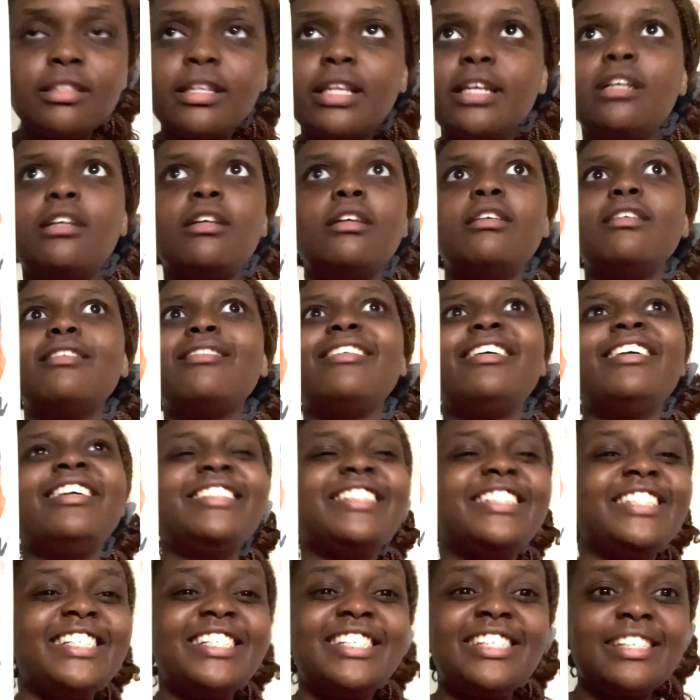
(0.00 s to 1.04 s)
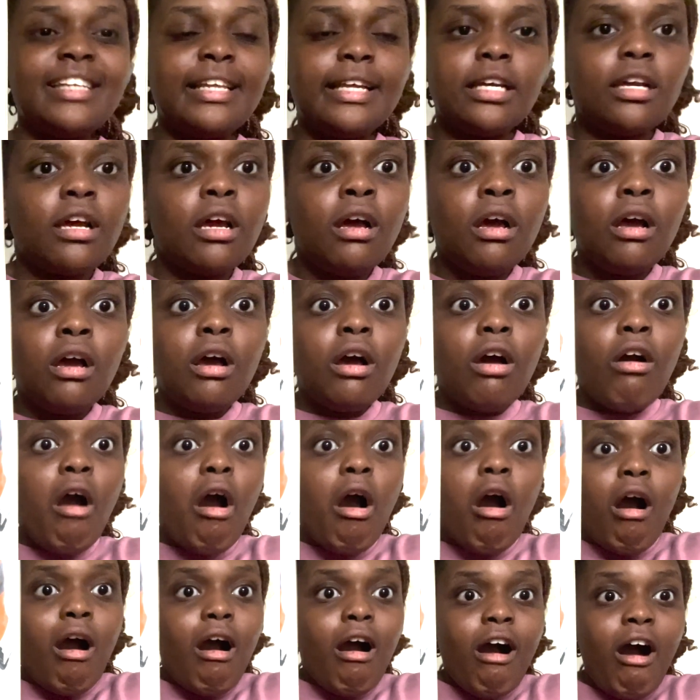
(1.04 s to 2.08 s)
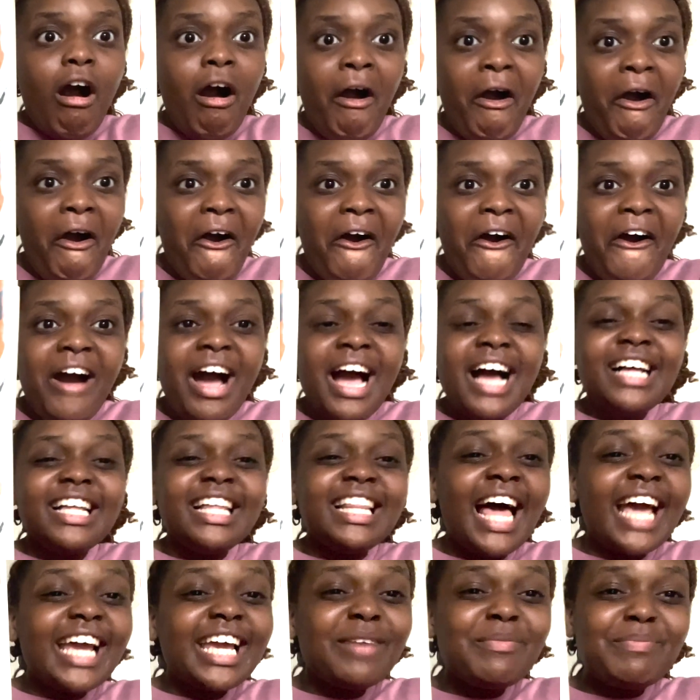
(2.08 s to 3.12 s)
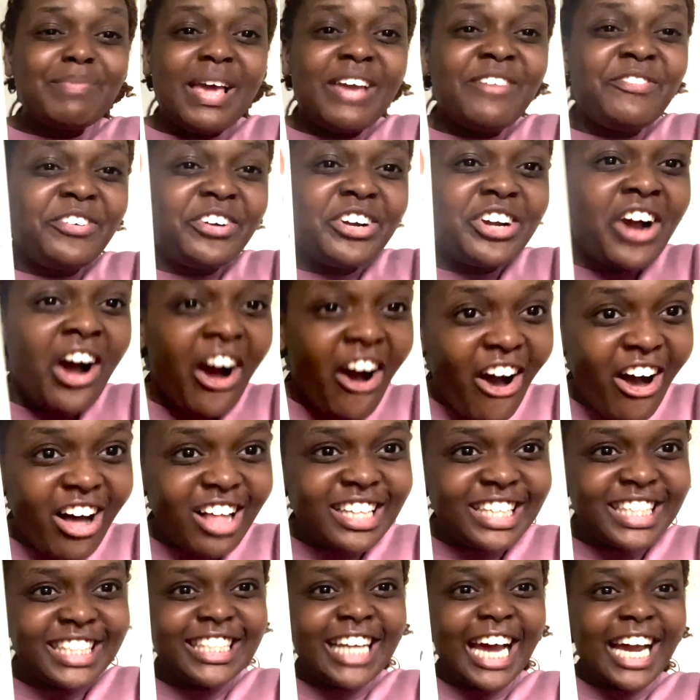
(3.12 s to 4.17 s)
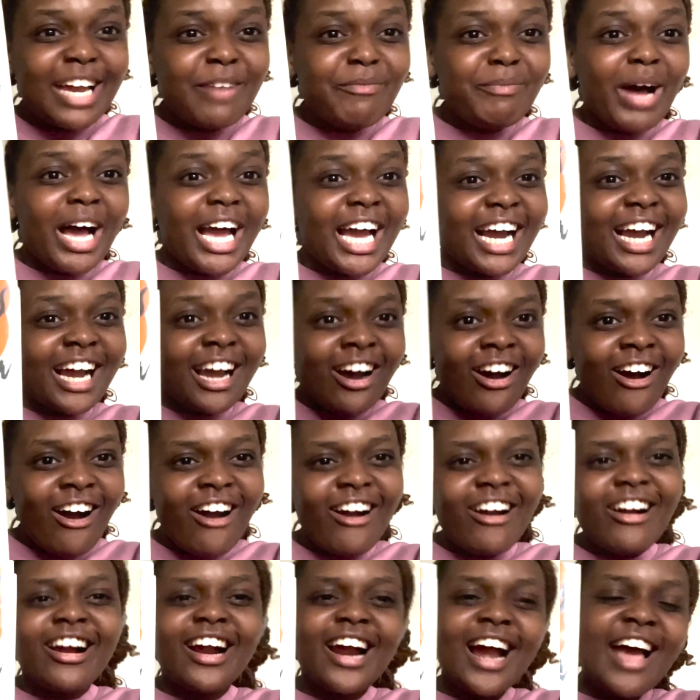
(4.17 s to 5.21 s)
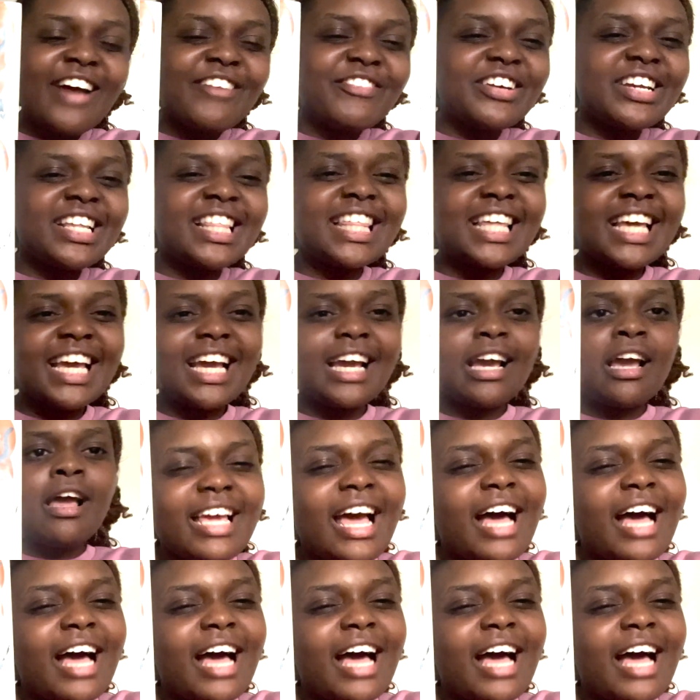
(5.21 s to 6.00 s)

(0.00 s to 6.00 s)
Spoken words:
Like, she's like, oh, I could pay for college. I could buy a car, everything.